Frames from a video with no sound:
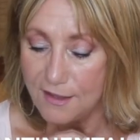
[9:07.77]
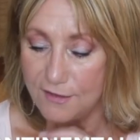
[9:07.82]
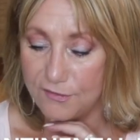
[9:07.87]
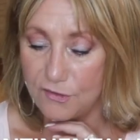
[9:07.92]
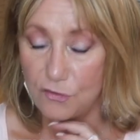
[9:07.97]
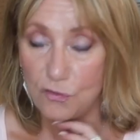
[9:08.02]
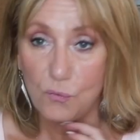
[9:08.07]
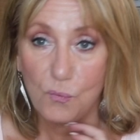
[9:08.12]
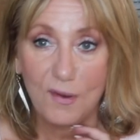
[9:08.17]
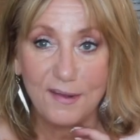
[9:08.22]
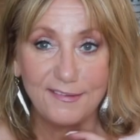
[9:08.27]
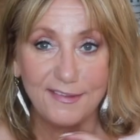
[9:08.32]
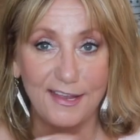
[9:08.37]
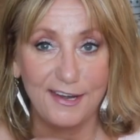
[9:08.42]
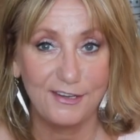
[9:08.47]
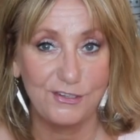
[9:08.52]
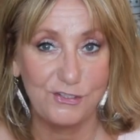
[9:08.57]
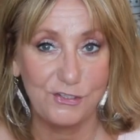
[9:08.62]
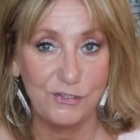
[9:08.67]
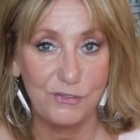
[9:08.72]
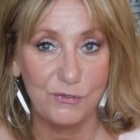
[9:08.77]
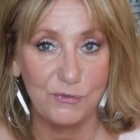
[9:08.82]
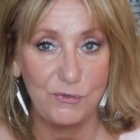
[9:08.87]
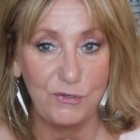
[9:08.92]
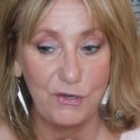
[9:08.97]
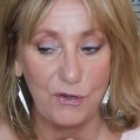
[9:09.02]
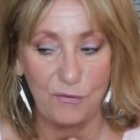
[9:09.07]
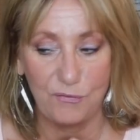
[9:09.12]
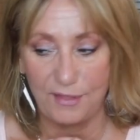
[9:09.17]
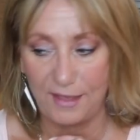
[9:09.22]
So the ones that I do,
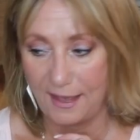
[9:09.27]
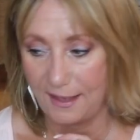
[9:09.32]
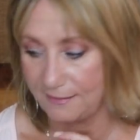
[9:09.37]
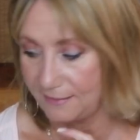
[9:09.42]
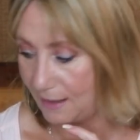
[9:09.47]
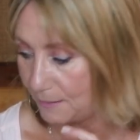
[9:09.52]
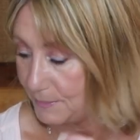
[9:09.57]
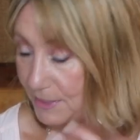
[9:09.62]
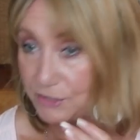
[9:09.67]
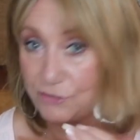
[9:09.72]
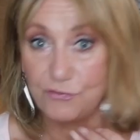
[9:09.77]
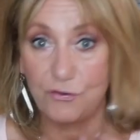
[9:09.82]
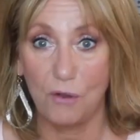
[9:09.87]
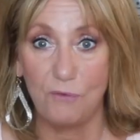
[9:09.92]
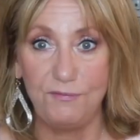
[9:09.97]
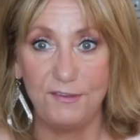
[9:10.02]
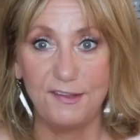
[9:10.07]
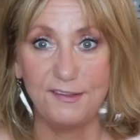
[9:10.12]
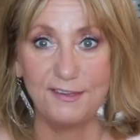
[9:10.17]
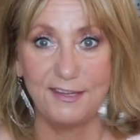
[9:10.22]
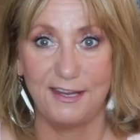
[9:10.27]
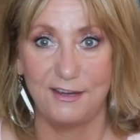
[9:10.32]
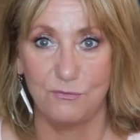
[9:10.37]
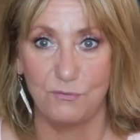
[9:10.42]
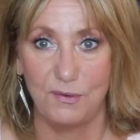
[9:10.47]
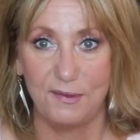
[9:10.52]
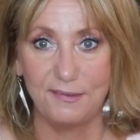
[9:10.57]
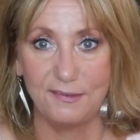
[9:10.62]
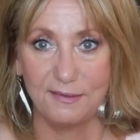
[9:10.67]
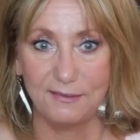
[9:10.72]
you know, that I mean, Trophy Skin
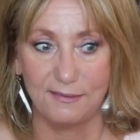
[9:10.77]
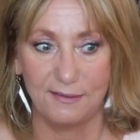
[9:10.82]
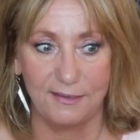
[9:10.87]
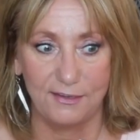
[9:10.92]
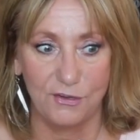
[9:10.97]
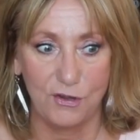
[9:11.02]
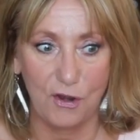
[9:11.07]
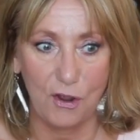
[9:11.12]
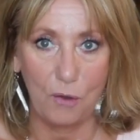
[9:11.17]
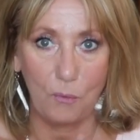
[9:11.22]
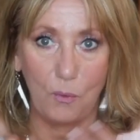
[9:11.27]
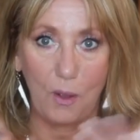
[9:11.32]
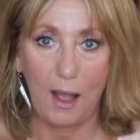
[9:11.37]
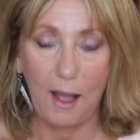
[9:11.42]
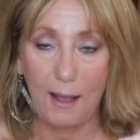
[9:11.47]
recently, you know,